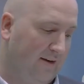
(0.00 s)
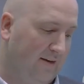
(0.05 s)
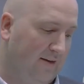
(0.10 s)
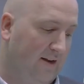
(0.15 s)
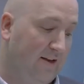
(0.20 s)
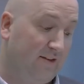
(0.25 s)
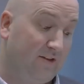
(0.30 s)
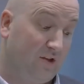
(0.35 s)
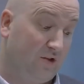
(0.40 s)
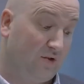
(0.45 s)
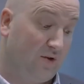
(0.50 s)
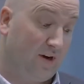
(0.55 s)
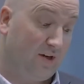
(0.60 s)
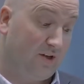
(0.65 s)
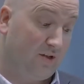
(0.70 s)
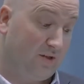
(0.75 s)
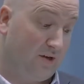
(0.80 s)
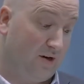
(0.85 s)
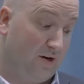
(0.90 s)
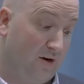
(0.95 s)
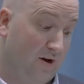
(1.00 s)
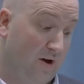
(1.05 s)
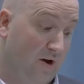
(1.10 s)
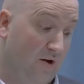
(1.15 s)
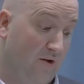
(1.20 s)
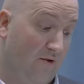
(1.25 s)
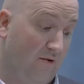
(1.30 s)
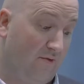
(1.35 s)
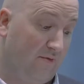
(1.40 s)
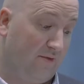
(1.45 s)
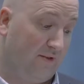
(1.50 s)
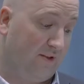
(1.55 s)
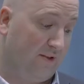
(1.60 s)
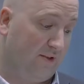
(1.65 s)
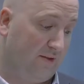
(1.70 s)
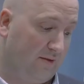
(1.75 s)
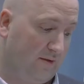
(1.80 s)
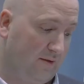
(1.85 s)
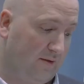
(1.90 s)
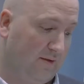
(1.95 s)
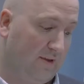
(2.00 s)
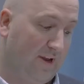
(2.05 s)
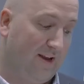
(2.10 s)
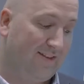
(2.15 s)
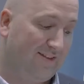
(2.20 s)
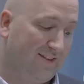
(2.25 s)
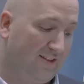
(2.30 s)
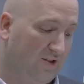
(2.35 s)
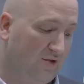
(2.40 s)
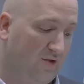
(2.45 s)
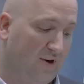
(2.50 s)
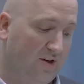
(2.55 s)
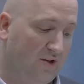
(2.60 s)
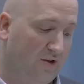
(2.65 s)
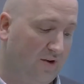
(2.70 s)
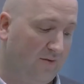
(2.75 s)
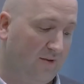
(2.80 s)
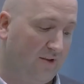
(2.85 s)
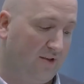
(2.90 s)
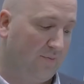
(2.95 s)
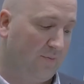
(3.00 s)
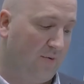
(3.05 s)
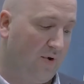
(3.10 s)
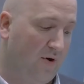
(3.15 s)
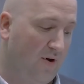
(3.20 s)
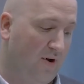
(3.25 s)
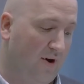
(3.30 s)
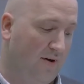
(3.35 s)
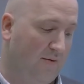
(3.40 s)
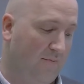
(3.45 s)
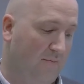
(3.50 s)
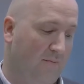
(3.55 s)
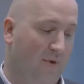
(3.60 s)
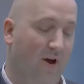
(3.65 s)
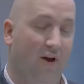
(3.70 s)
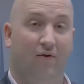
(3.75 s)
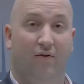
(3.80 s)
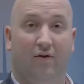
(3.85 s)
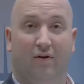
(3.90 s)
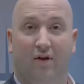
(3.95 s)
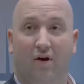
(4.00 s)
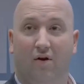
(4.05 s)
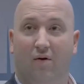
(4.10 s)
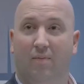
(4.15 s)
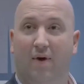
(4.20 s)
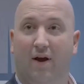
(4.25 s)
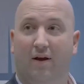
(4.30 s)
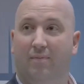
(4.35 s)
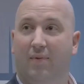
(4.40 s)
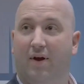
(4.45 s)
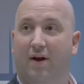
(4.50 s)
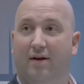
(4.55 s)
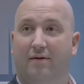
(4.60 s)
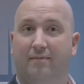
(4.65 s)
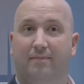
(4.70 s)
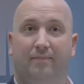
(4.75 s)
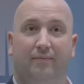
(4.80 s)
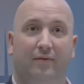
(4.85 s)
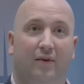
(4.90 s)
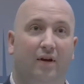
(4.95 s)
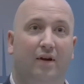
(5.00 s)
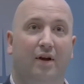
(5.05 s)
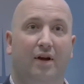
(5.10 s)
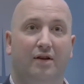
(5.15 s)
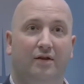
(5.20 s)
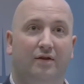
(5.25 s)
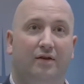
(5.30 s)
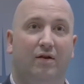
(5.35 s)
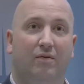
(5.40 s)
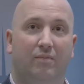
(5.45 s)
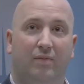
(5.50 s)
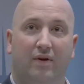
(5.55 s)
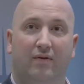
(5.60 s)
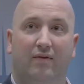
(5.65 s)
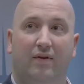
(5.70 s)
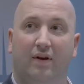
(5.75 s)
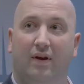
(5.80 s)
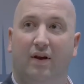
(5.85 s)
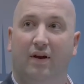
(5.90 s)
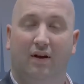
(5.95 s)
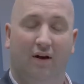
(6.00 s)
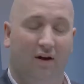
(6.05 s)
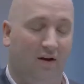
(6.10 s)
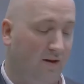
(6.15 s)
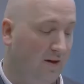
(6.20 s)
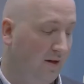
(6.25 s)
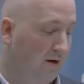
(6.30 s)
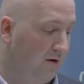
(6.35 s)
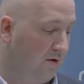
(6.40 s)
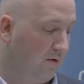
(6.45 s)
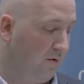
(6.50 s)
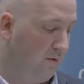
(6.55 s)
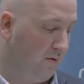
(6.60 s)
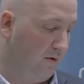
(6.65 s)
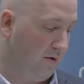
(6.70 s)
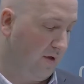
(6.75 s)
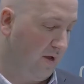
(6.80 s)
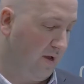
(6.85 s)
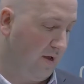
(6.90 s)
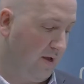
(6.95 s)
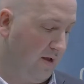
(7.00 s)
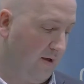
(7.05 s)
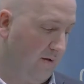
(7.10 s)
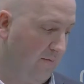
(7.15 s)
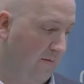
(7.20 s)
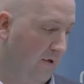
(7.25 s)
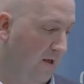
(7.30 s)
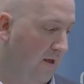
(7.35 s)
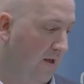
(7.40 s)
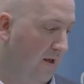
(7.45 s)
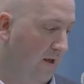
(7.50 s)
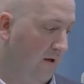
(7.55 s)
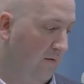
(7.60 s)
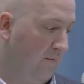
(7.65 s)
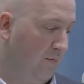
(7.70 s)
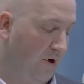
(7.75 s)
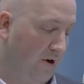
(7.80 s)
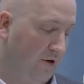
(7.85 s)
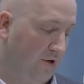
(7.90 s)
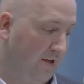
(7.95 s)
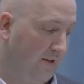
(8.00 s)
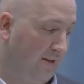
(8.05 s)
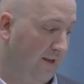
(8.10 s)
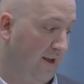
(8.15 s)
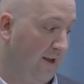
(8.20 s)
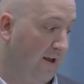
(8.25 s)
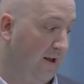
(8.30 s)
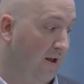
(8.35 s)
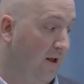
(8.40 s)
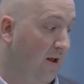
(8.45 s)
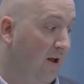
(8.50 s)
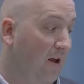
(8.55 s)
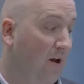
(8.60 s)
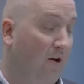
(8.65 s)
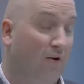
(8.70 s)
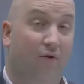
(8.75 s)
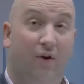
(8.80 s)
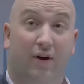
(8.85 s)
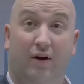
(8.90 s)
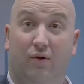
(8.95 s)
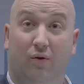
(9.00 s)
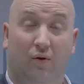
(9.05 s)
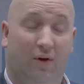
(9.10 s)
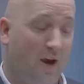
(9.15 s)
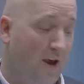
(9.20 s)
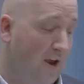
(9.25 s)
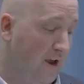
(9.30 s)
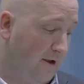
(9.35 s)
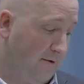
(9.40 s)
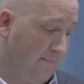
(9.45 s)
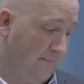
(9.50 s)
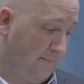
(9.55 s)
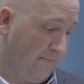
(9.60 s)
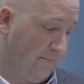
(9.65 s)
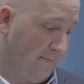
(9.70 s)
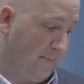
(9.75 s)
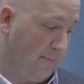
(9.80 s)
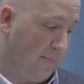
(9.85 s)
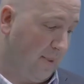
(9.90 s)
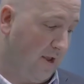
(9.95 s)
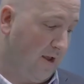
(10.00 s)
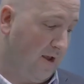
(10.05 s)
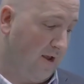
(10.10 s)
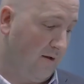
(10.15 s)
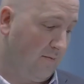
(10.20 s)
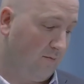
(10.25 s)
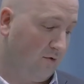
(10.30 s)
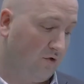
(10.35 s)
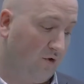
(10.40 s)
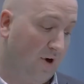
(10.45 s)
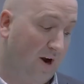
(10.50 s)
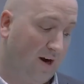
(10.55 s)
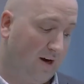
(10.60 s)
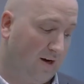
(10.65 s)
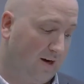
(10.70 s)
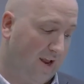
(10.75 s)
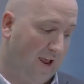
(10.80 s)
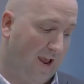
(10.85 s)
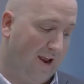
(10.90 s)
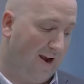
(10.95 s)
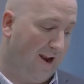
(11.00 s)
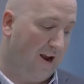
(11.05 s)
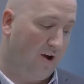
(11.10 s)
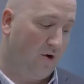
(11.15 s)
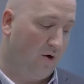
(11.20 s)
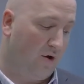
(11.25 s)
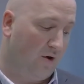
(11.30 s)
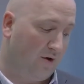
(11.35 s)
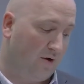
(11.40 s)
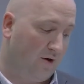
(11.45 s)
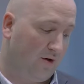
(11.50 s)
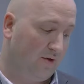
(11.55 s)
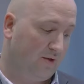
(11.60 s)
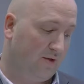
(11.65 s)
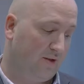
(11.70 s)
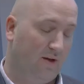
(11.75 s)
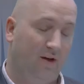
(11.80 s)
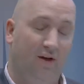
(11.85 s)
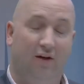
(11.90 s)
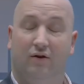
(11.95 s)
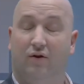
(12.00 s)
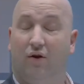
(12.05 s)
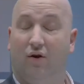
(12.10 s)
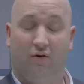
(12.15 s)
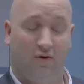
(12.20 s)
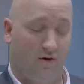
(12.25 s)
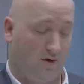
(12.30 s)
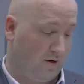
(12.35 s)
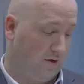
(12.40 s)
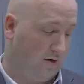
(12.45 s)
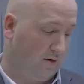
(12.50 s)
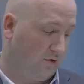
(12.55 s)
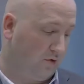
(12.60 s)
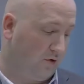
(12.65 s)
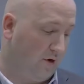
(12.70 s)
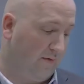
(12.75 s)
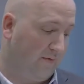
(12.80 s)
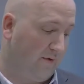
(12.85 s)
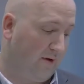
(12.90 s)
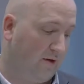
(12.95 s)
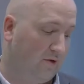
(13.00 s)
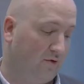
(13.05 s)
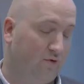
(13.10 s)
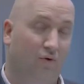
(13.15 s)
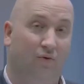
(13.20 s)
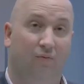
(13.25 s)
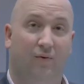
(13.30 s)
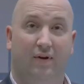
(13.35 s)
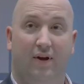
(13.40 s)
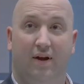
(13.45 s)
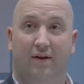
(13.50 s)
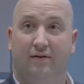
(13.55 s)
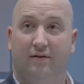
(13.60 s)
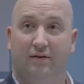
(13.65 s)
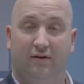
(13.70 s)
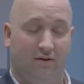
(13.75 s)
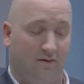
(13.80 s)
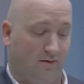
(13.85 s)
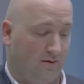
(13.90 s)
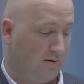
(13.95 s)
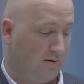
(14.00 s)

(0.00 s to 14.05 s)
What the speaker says: Does the structure of the spine matter in lower back pain? Okay, so a bit of a clinical project there. Critical care. Drug and alcohol use in non-traffic trauma deaths.